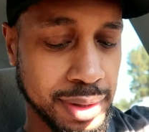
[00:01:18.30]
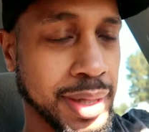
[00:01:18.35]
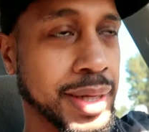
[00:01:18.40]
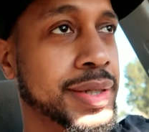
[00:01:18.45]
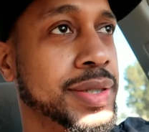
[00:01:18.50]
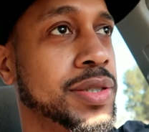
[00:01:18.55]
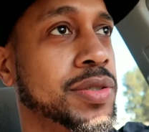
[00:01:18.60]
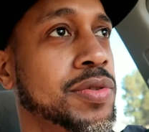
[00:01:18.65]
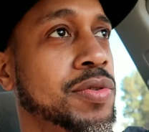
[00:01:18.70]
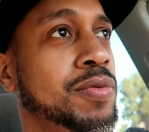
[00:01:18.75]

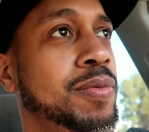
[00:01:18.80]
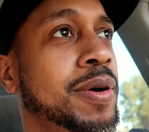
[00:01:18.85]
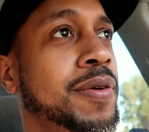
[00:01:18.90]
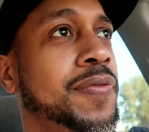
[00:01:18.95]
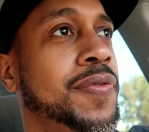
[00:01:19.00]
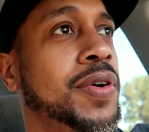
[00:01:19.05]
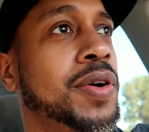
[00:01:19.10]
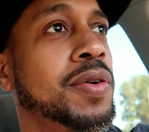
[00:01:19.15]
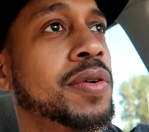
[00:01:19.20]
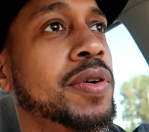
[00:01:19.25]
I just threw my
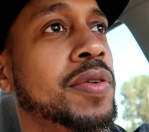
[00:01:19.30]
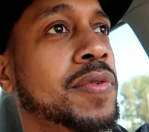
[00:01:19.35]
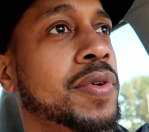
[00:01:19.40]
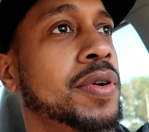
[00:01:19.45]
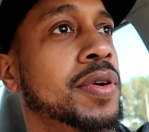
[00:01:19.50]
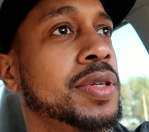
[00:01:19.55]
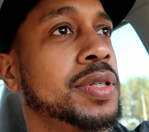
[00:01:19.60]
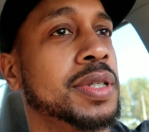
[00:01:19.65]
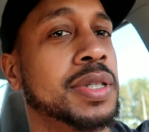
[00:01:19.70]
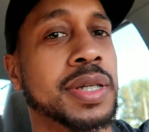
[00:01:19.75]
phone
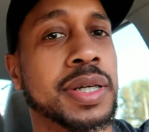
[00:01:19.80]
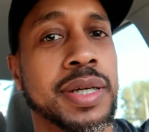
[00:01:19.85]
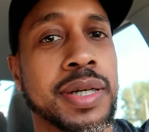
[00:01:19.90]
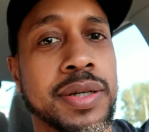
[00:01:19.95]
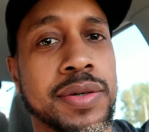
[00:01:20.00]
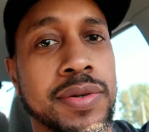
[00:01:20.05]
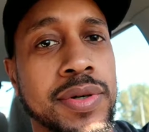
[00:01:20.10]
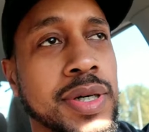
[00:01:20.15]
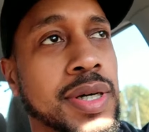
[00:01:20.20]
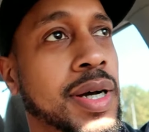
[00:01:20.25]
across the
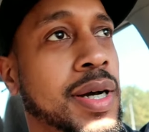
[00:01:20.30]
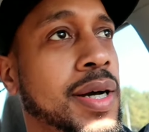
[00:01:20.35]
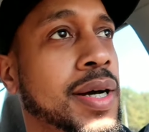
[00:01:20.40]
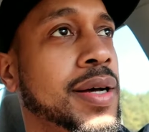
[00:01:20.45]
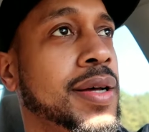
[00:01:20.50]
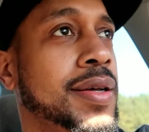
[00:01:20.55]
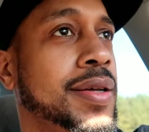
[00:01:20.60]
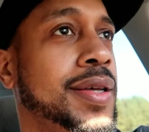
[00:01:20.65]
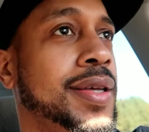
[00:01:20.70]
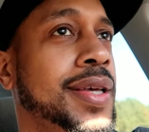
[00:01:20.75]
daggone
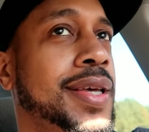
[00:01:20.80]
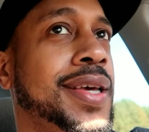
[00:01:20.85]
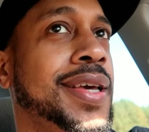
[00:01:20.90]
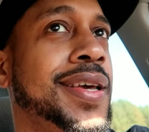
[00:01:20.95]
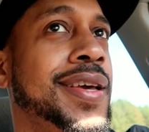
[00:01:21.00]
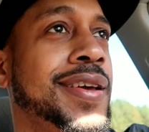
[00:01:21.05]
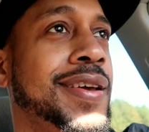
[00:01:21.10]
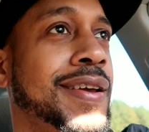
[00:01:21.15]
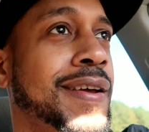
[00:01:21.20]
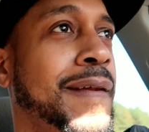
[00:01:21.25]
car.
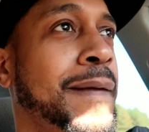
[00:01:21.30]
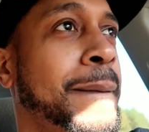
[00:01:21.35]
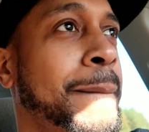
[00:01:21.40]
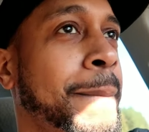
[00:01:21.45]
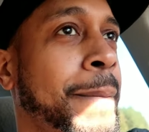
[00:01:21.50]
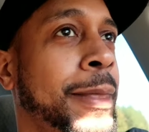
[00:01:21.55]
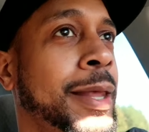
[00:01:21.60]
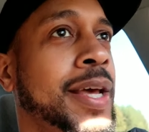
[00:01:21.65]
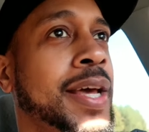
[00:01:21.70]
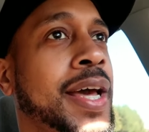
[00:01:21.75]

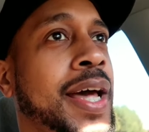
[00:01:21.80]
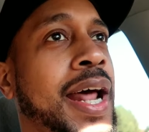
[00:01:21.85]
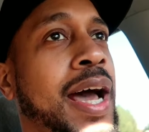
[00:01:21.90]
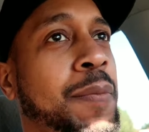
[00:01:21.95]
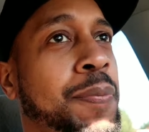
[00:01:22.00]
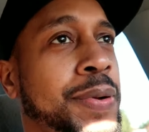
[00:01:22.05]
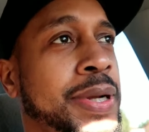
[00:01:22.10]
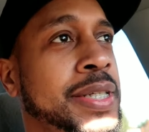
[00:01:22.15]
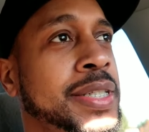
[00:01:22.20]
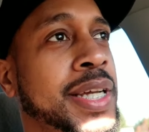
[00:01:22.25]
And
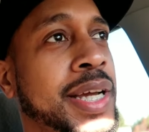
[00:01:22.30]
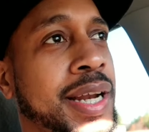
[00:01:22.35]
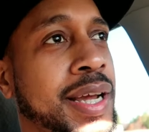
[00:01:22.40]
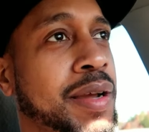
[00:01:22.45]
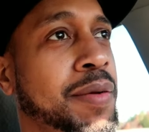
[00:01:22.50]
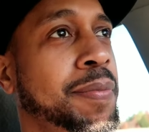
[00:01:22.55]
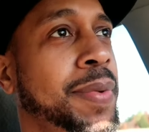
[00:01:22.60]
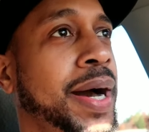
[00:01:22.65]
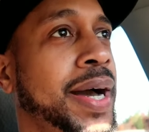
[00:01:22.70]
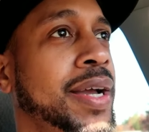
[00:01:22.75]
I appreciate
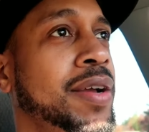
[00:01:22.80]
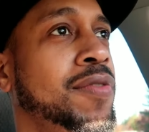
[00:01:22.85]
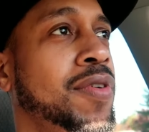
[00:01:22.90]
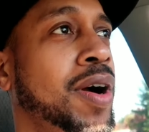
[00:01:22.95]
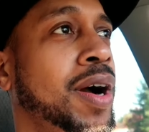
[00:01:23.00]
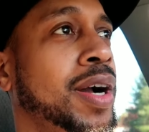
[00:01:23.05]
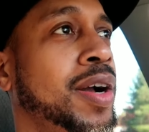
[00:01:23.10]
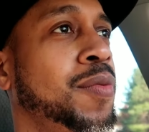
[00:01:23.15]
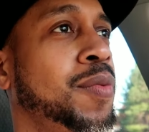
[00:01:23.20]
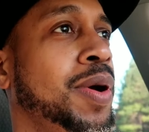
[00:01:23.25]
everybody
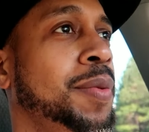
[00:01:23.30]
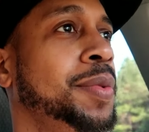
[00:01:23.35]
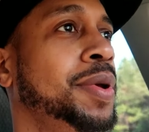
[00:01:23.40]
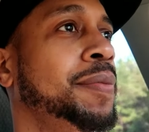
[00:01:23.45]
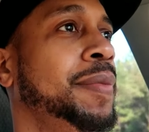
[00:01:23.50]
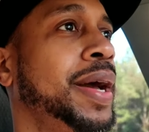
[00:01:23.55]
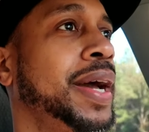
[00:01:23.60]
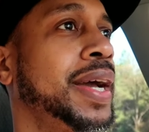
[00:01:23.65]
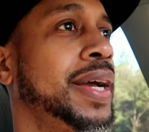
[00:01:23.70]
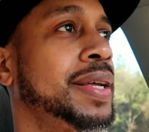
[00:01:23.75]
rocking with
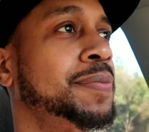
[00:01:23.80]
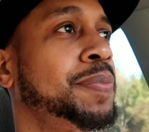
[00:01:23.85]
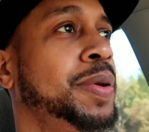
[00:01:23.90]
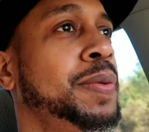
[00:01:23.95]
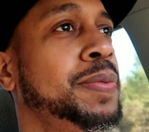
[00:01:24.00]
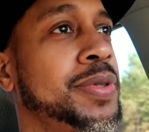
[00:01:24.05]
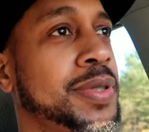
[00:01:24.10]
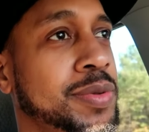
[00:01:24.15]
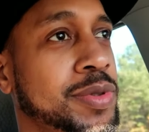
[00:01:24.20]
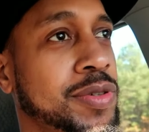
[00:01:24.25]
me, man.
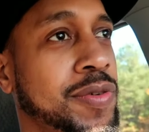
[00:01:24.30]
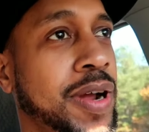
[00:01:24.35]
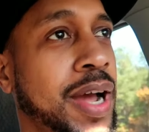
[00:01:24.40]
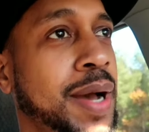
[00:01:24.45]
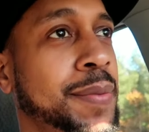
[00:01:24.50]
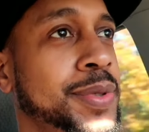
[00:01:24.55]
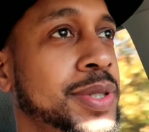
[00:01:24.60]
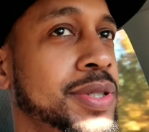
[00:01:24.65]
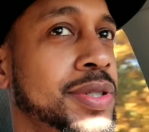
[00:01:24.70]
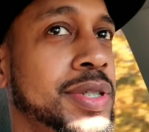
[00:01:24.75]
People
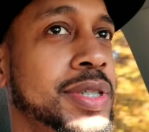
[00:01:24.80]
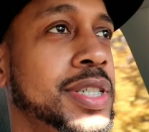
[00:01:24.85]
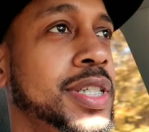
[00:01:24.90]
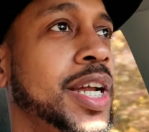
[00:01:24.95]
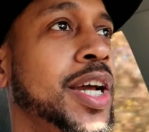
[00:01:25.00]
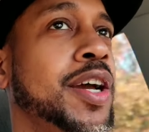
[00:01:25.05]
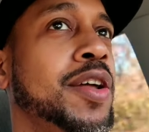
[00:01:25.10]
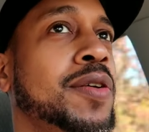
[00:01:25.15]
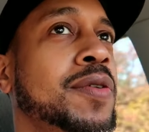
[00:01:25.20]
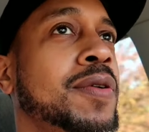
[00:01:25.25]
subscribing to the
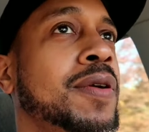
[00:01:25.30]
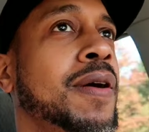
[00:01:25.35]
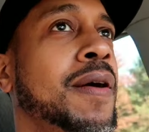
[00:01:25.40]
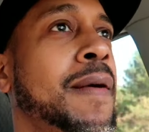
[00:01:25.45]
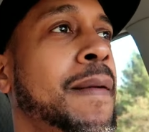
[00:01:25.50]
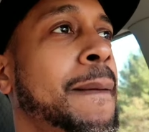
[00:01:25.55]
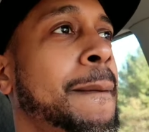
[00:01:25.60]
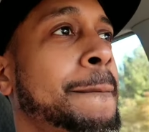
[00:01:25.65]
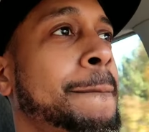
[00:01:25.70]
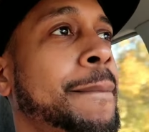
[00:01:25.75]
channel.
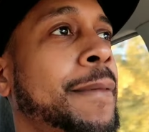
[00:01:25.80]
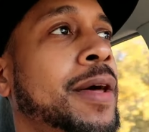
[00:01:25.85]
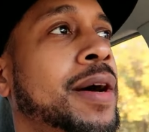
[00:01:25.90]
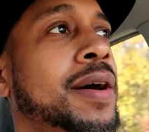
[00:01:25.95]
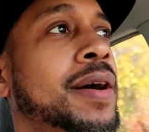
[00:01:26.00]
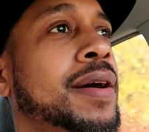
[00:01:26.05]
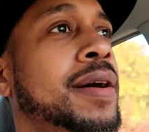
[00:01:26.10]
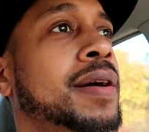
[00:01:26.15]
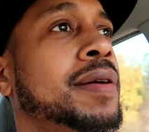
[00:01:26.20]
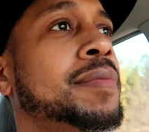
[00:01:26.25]

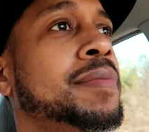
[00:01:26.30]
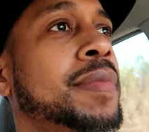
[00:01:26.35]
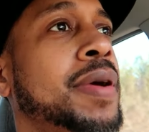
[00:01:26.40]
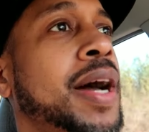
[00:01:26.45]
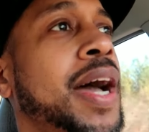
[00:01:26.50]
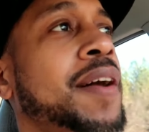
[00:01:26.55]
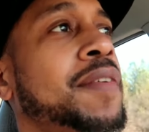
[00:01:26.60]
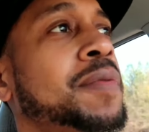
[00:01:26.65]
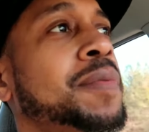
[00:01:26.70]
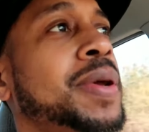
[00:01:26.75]

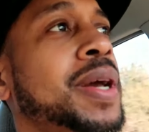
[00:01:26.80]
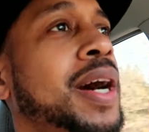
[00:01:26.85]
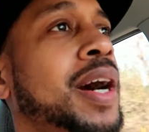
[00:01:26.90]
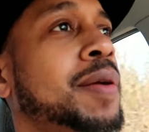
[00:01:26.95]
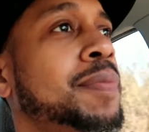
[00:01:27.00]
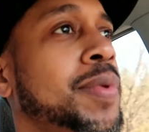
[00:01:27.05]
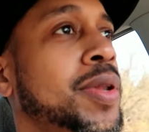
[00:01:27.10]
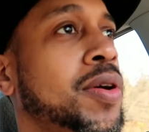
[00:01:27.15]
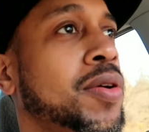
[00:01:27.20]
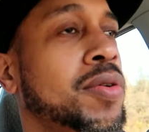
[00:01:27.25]
I haven't been
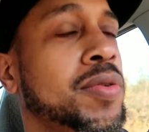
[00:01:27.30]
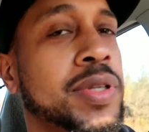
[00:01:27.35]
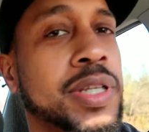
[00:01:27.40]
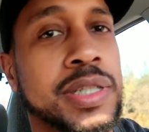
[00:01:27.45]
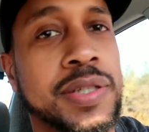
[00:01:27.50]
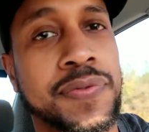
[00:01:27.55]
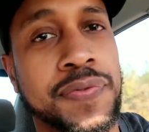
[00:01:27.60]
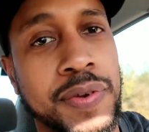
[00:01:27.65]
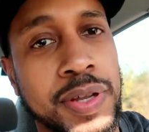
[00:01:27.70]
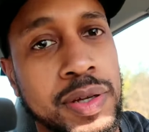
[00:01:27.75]
uploading
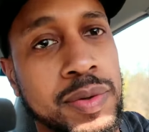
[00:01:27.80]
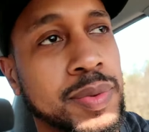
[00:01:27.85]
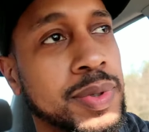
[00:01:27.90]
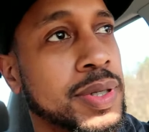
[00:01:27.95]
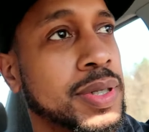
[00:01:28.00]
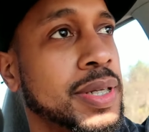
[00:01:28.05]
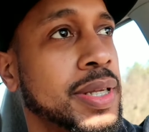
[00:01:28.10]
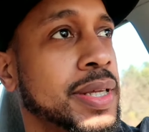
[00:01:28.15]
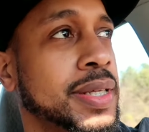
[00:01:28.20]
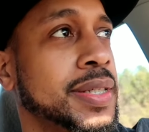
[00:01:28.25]
as
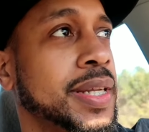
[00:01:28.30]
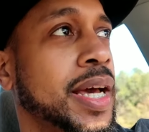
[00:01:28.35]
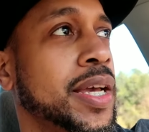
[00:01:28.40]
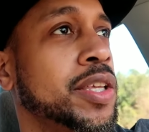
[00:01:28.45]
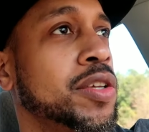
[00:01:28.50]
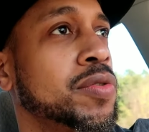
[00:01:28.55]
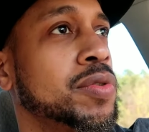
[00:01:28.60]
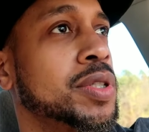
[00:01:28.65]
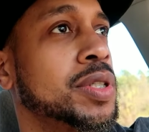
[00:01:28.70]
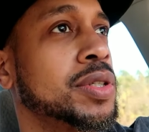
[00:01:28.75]
frequent as I
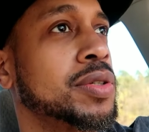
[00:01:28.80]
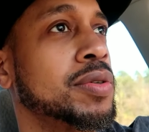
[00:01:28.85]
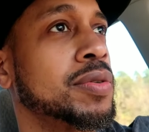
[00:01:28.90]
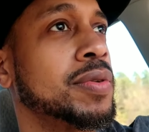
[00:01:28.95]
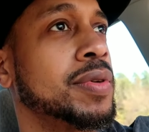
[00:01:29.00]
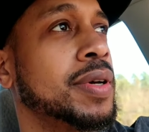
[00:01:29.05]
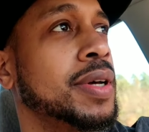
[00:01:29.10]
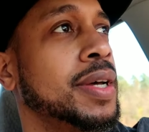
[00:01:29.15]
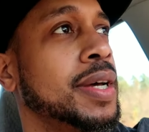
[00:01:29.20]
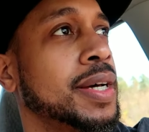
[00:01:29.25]
used
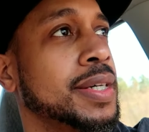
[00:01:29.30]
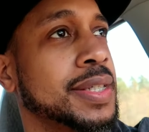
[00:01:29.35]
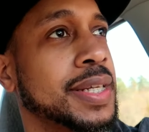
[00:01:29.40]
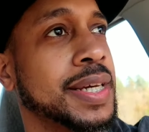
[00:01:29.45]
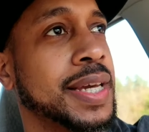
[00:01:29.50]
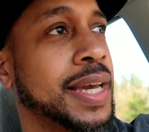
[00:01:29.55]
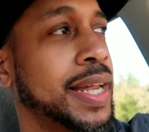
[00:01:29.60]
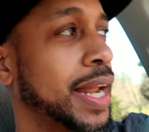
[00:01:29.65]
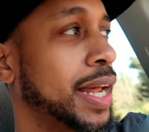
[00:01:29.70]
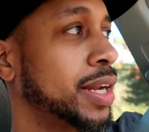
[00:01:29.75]
to. So
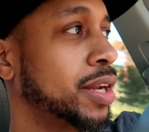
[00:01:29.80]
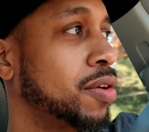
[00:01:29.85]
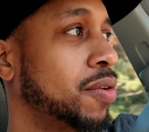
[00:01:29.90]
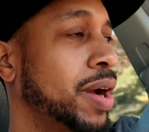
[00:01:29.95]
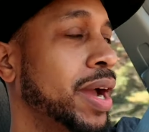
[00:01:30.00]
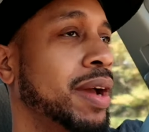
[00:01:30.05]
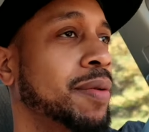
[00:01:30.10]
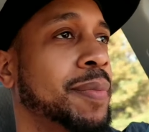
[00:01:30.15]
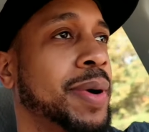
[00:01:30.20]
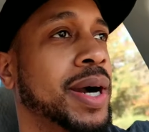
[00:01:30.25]
again, I
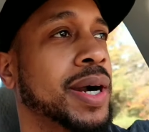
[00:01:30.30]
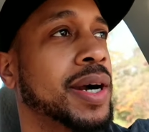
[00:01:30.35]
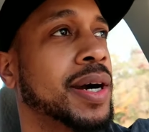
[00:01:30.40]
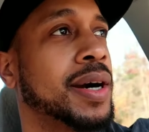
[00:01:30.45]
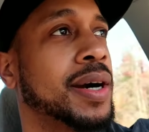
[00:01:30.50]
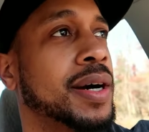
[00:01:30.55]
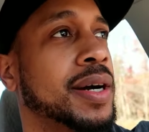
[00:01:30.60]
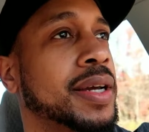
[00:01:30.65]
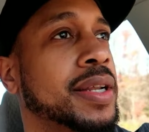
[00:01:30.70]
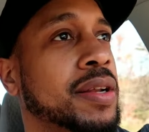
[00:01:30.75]
don't have my
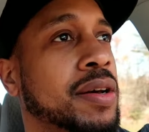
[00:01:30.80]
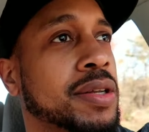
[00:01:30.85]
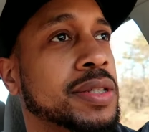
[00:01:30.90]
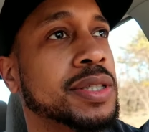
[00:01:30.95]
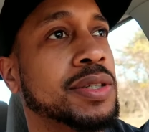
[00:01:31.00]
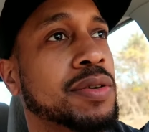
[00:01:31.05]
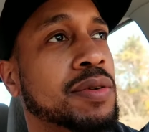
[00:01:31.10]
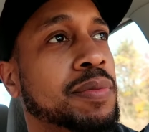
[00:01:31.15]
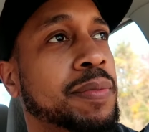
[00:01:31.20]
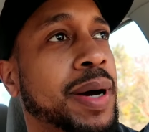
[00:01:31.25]
car, and
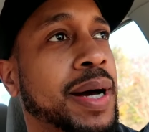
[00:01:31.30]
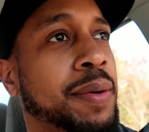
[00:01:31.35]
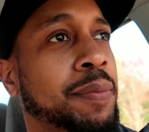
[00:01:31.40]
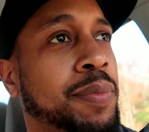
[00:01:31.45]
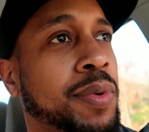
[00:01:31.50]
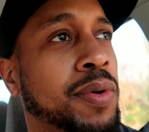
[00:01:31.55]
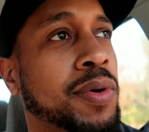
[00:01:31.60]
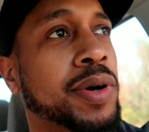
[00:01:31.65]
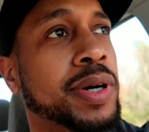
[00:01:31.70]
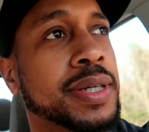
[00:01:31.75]
also my
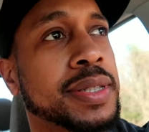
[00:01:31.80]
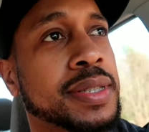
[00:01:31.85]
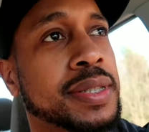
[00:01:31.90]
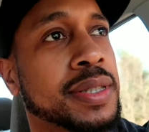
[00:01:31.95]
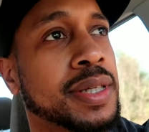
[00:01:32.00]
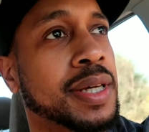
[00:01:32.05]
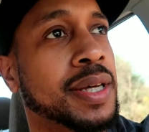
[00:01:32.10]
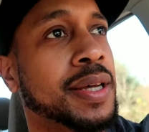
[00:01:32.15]
boys.